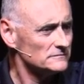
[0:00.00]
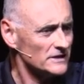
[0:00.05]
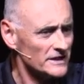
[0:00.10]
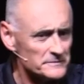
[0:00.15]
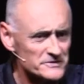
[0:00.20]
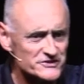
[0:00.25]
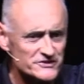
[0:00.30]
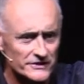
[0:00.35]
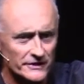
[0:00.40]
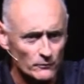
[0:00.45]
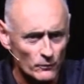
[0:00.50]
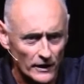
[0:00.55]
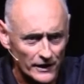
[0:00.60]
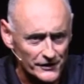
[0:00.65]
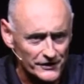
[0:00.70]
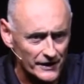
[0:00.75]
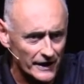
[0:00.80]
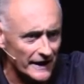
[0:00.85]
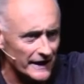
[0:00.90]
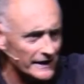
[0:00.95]
Let me see. Where are
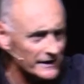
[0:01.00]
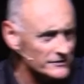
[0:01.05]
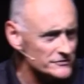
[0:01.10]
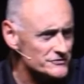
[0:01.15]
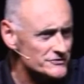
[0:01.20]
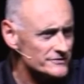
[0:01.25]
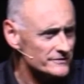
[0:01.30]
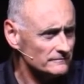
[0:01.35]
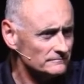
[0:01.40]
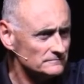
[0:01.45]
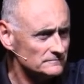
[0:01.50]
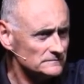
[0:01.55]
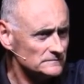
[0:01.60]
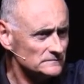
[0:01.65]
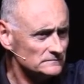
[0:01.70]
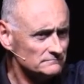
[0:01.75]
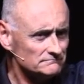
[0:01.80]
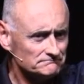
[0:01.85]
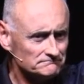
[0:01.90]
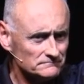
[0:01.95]
your hands?
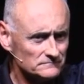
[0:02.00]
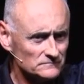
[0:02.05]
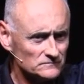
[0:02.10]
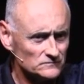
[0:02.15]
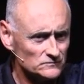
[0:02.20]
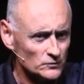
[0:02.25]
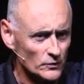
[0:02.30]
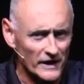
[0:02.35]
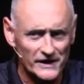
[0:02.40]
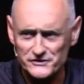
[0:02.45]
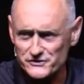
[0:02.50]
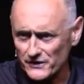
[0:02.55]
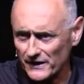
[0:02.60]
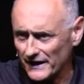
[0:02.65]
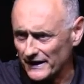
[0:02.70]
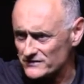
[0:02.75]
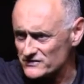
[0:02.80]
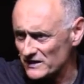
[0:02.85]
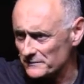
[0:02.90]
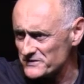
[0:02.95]
Raise your
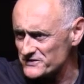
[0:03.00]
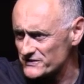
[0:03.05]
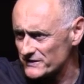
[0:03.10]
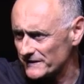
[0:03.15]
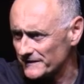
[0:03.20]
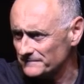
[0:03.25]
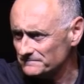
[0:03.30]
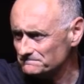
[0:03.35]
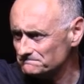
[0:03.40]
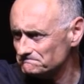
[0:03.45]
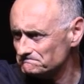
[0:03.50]
hands. Let me see.